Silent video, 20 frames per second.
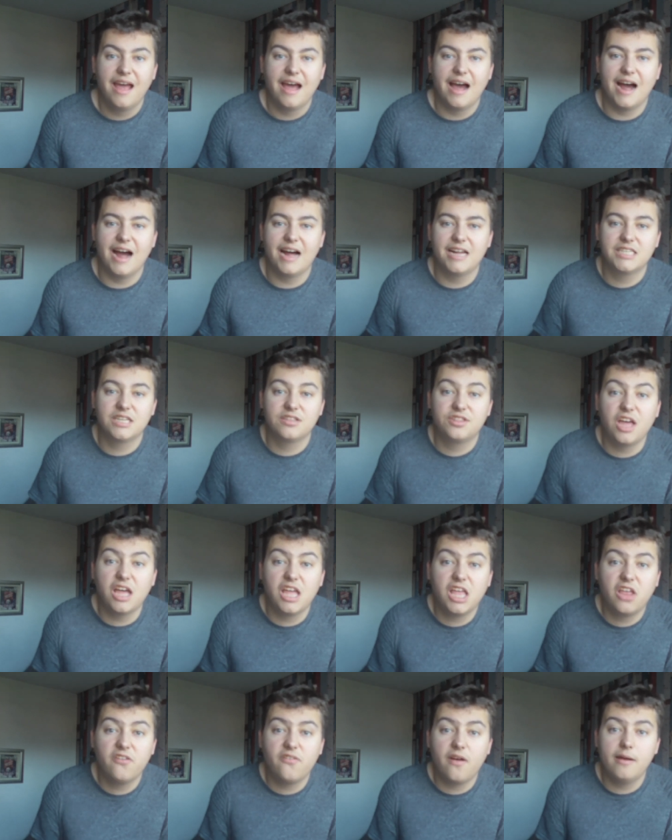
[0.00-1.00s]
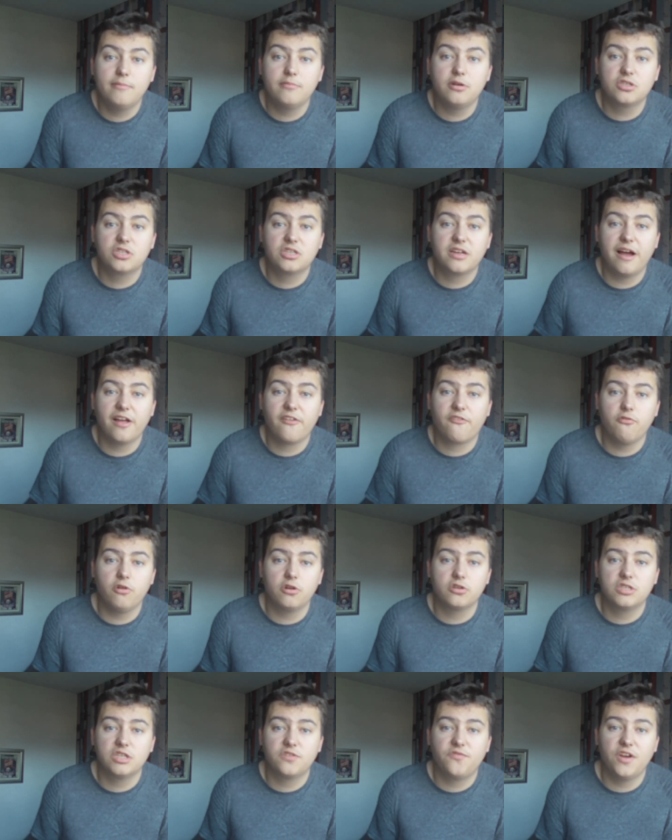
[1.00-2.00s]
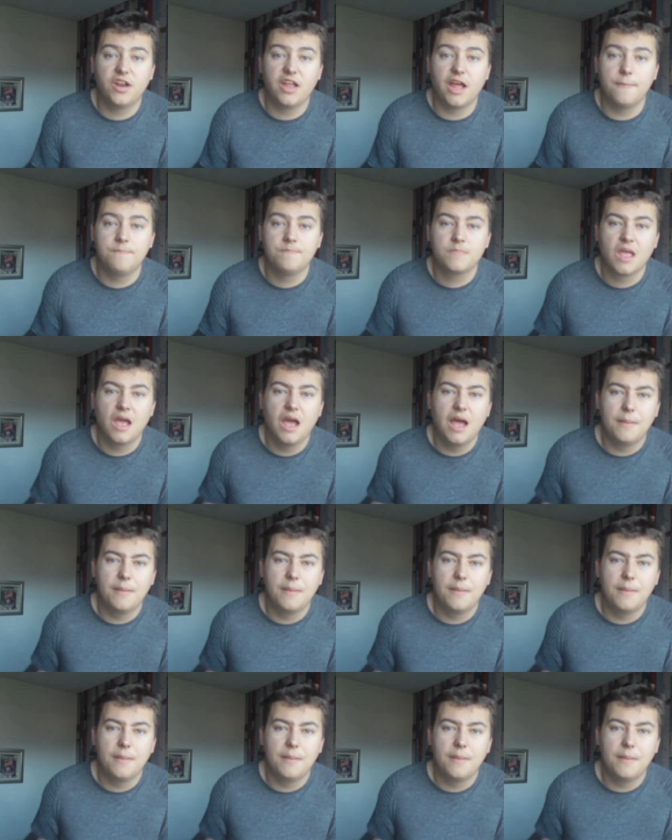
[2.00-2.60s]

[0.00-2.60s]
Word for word: Uh, so thank you very much, guys, for watching this video.